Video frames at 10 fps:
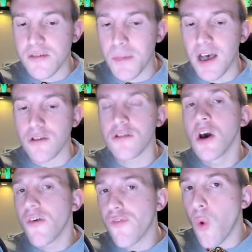spells
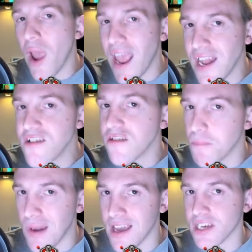for any
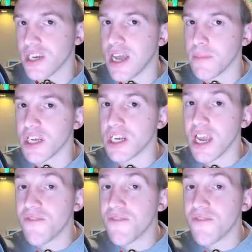splash damage.